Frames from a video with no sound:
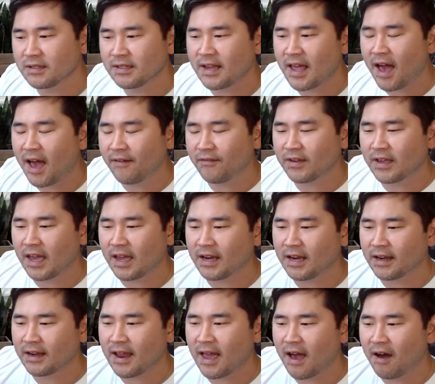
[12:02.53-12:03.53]

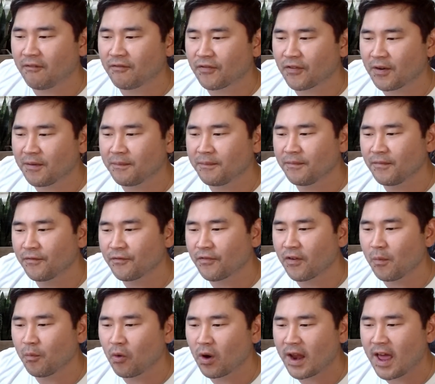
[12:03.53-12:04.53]
navigating now from
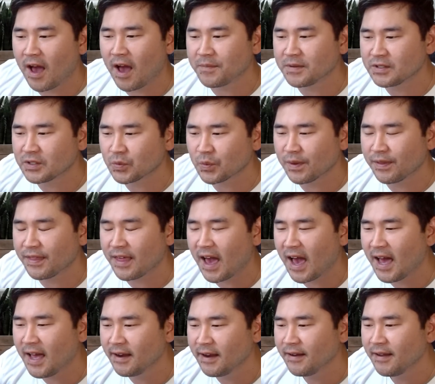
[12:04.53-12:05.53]
what happens with
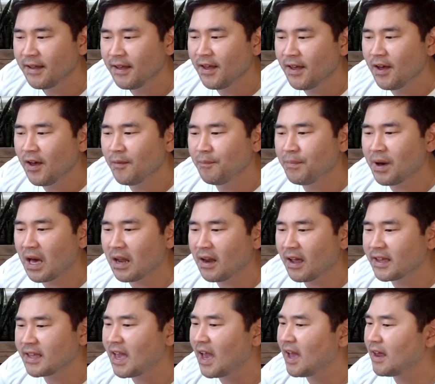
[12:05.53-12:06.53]
that. But
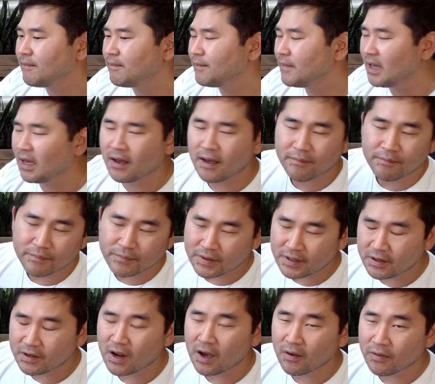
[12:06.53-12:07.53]
again,
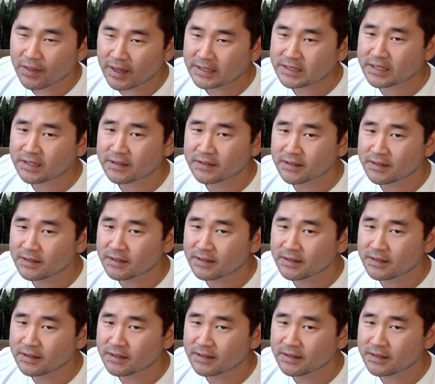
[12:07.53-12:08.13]
you know, that's,